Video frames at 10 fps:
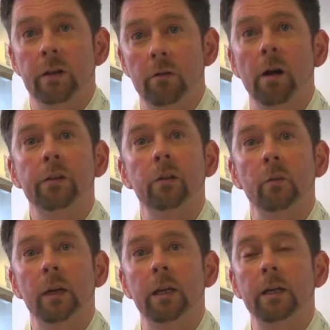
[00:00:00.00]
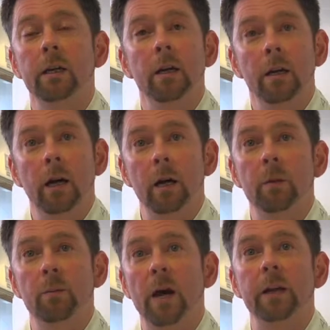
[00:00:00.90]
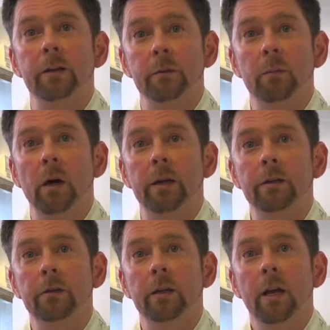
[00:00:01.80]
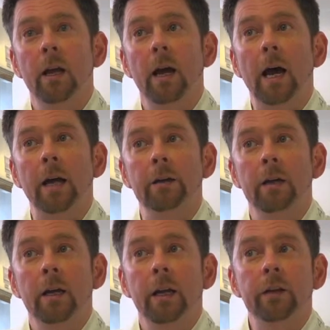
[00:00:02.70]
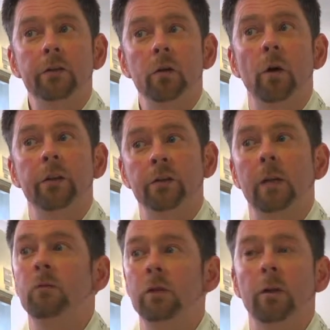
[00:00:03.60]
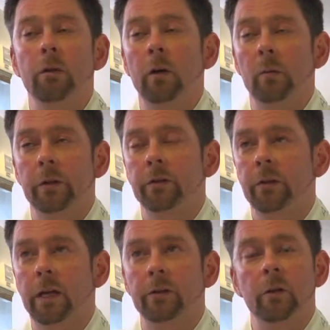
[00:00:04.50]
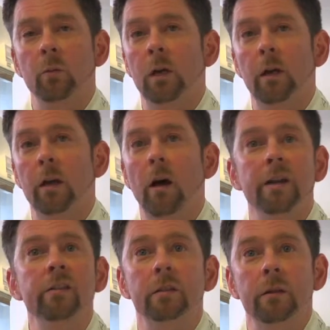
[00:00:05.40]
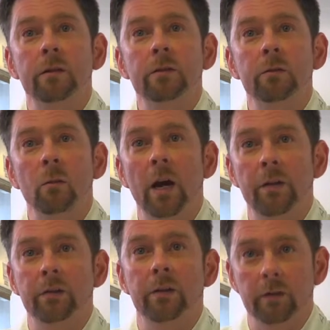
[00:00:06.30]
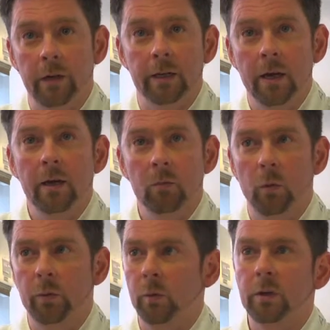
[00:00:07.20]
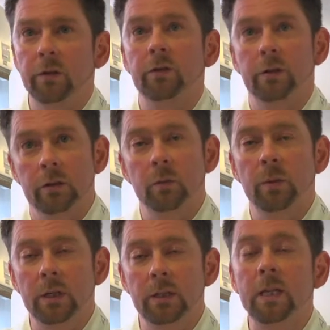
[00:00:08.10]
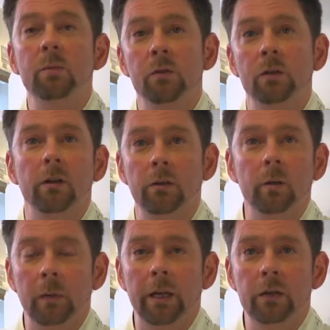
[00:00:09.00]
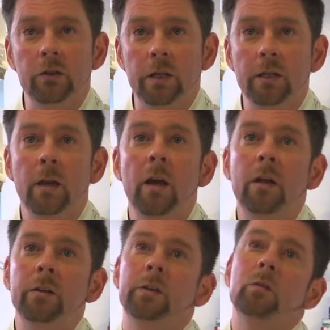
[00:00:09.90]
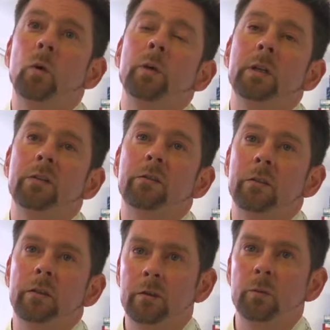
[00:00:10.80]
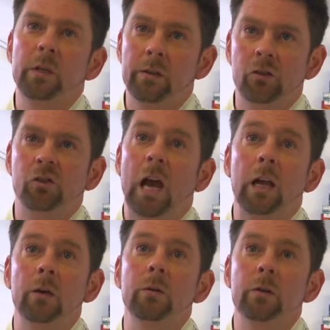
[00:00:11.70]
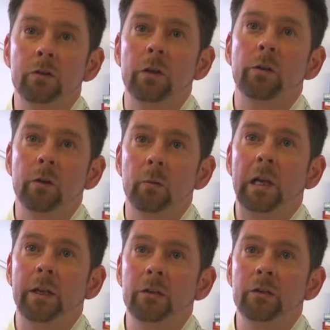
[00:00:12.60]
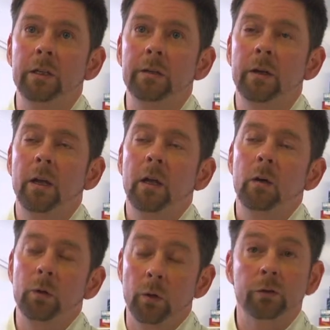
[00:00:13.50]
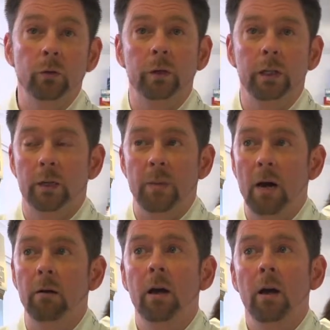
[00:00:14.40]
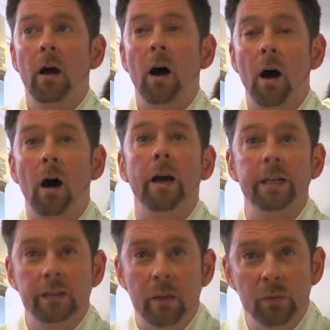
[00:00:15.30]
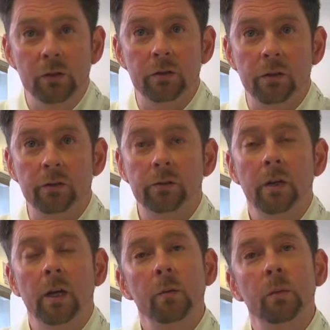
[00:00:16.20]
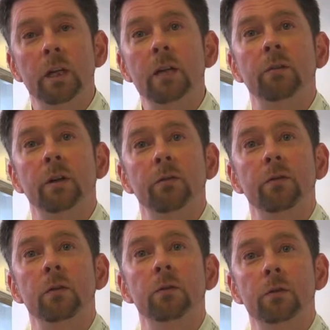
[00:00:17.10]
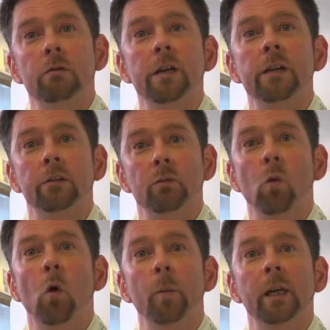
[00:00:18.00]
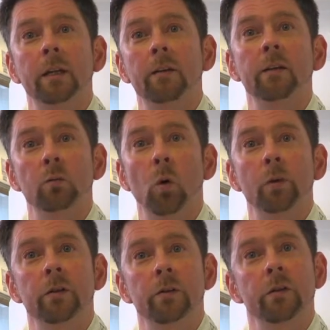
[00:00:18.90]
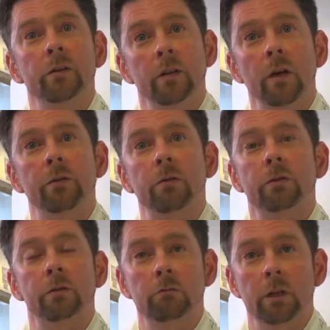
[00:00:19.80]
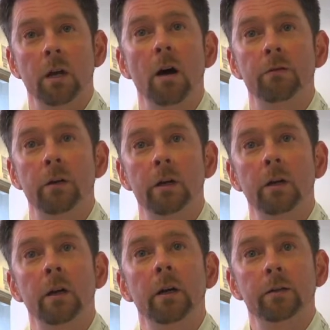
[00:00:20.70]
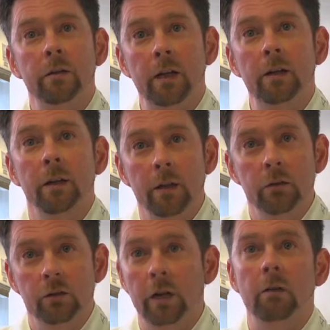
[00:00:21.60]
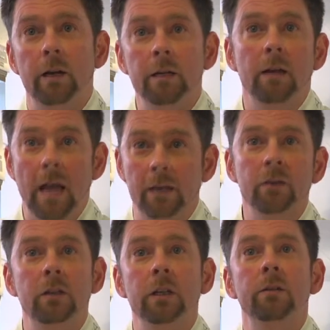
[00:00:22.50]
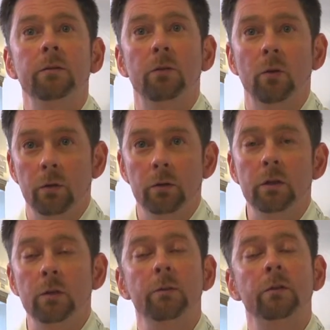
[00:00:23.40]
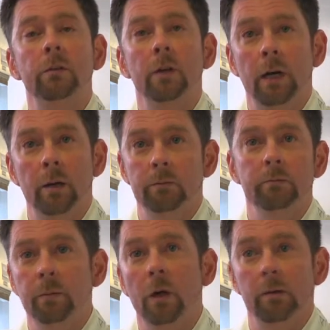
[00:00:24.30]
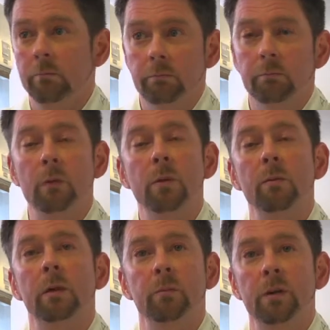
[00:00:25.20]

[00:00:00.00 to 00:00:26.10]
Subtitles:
there are so many abandoned mines. And it's not the same geothermal as, say, somewhere like Iceland, where this is like what we would consider to be deep geothermal energy. This is what we consider to be shallow geothermal energy. We're not talking about high temperatures, but even a few degrees of warming in these waters is enough for us to recover, to then generate energy for use by people and